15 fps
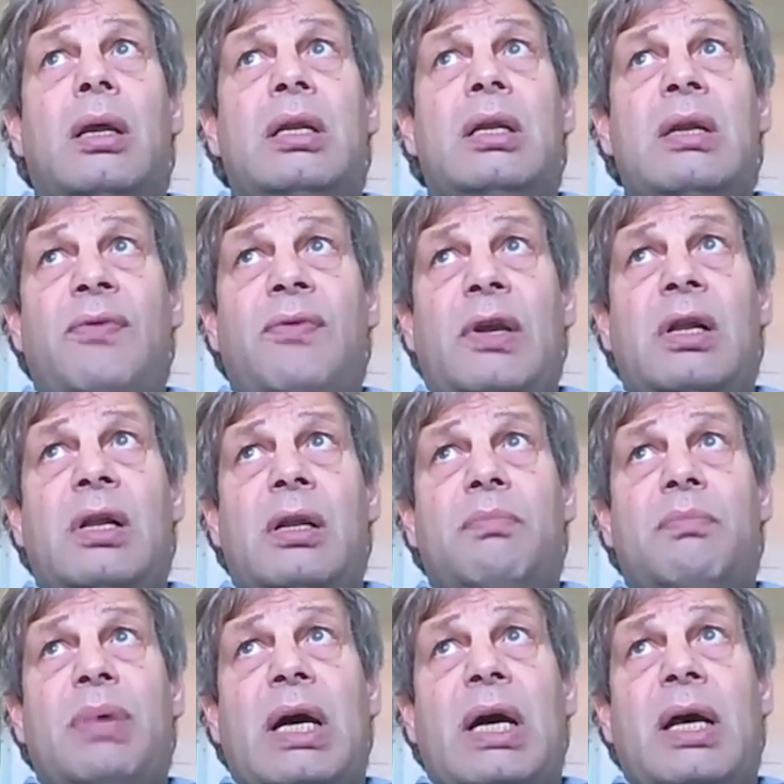
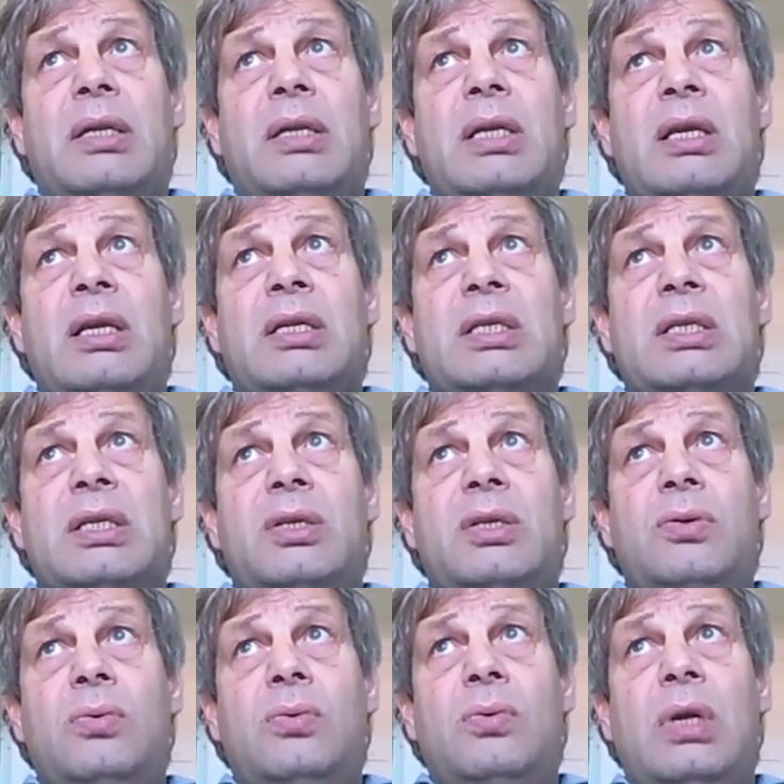difficult part is
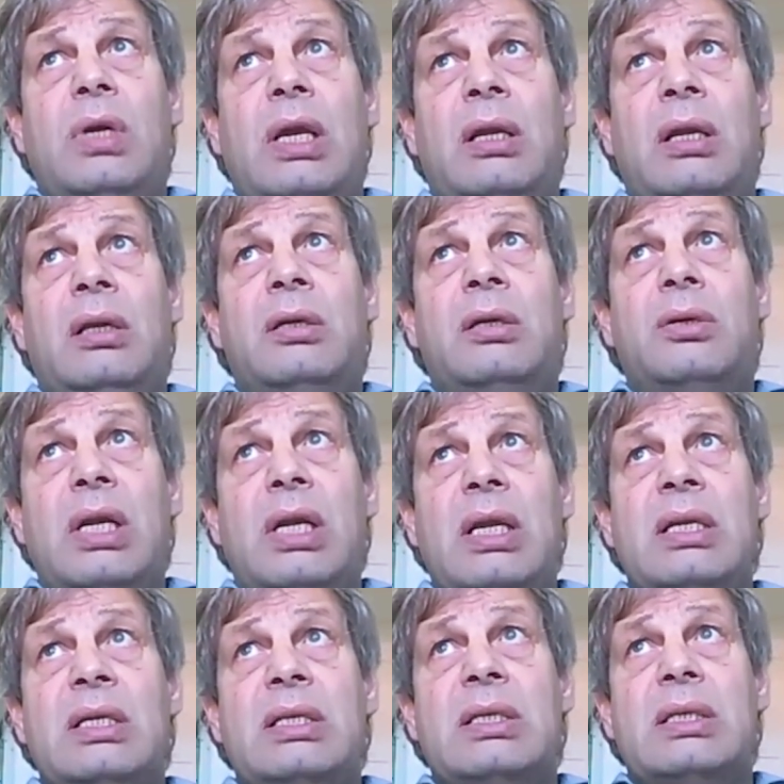to
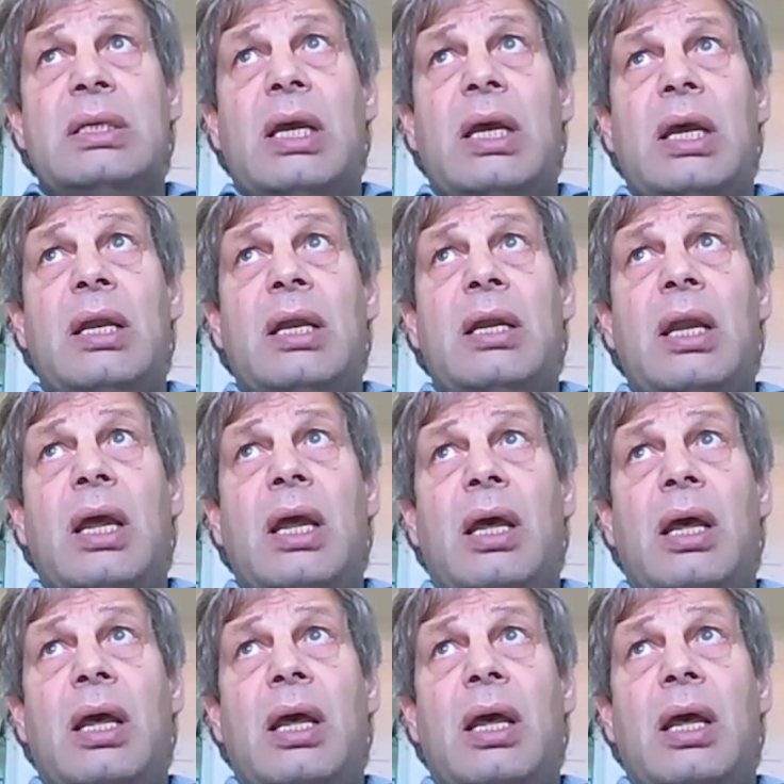increase an